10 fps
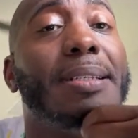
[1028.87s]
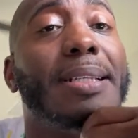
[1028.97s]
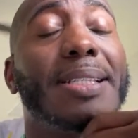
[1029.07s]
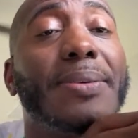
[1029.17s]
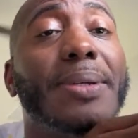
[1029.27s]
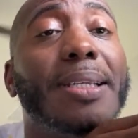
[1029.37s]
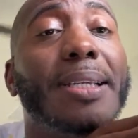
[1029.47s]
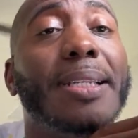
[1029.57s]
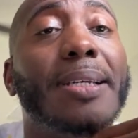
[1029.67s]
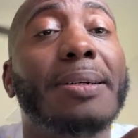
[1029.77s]
That's a really
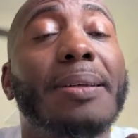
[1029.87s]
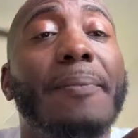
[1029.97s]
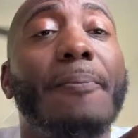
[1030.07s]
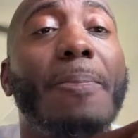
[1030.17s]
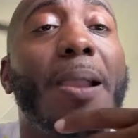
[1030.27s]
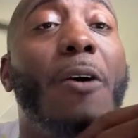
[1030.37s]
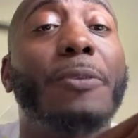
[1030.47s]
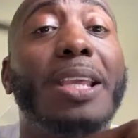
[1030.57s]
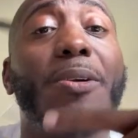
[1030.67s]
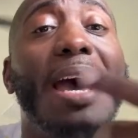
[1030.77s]
good deal.
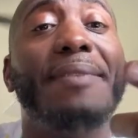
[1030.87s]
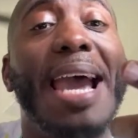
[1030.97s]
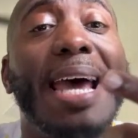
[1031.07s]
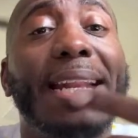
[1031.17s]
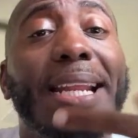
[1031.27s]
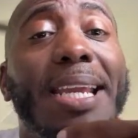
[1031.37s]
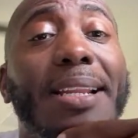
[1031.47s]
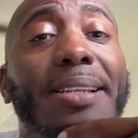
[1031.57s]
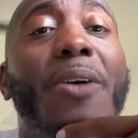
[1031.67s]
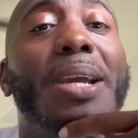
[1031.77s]
Hopefully you haven't had
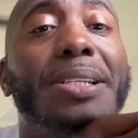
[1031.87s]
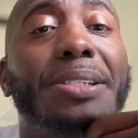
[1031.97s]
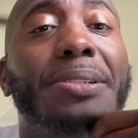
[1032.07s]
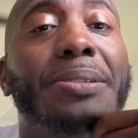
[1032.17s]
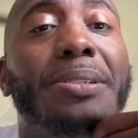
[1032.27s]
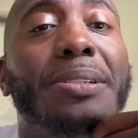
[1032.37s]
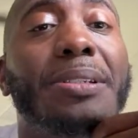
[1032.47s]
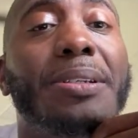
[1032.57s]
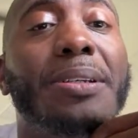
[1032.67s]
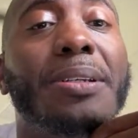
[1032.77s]
no issues.
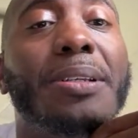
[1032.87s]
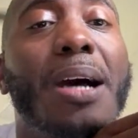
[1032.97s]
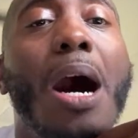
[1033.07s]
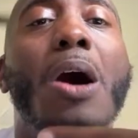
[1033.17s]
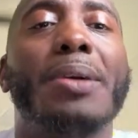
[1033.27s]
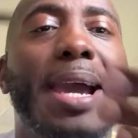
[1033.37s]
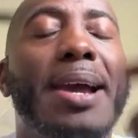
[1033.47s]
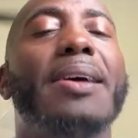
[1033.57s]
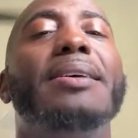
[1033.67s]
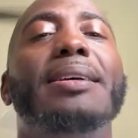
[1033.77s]
Oh,
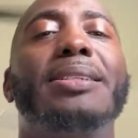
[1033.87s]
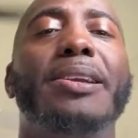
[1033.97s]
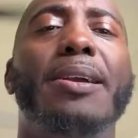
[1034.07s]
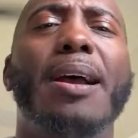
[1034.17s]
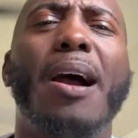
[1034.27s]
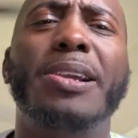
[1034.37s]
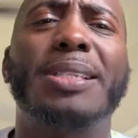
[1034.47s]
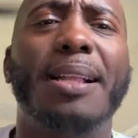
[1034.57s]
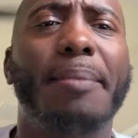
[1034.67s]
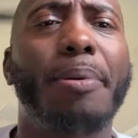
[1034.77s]
okay. So are you
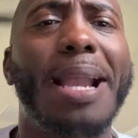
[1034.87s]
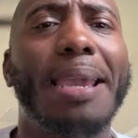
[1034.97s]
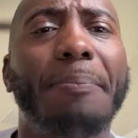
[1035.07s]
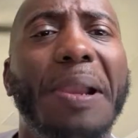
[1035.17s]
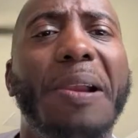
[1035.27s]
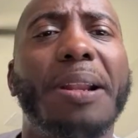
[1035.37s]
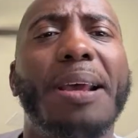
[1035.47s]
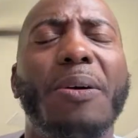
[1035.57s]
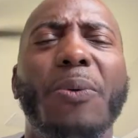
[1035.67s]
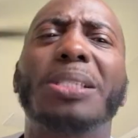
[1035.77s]
still in break-in
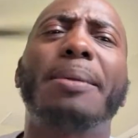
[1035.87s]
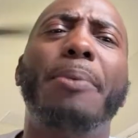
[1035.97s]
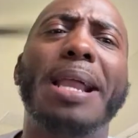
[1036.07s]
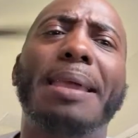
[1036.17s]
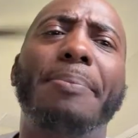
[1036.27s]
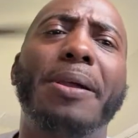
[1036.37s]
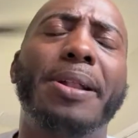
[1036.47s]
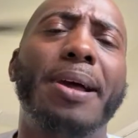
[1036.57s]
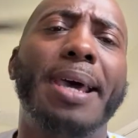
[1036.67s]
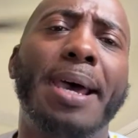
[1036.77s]
period? What's the break-in period
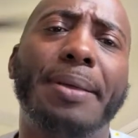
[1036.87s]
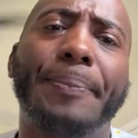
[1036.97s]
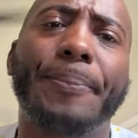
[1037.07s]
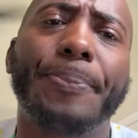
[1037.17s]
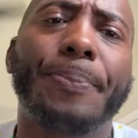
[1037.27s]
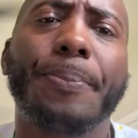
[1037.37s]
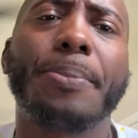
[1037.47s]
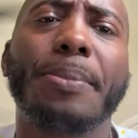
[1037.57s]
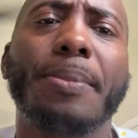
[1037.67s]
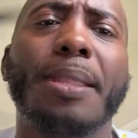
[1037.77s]
on that?
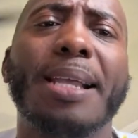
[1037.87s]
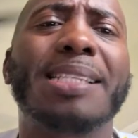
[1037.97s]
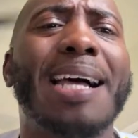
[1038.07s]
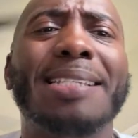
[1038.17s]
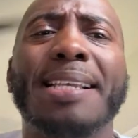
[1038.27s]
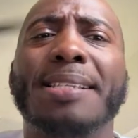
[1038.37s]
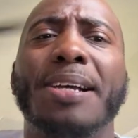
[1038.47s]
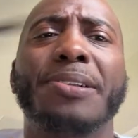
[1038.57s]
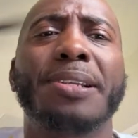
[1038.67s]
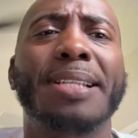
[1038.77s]
It's like
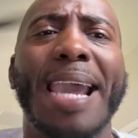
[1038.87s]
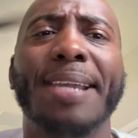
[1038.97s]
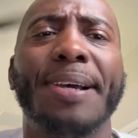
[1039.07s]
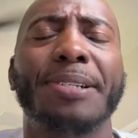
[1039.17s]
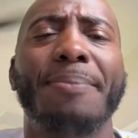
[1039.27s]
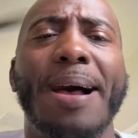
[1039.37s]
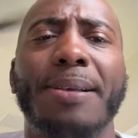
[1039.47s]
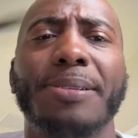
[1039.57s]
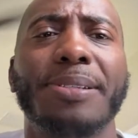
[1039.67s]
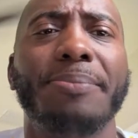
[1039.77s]
600 to 800
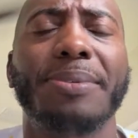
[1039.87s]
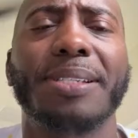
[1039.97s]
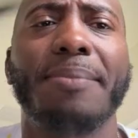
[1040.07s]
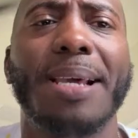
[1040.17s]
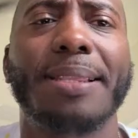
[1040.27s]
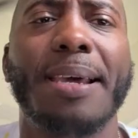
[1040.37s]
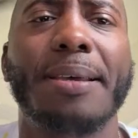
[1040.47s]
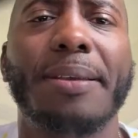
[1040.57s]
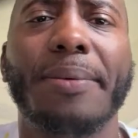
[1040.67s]
miles or something like that.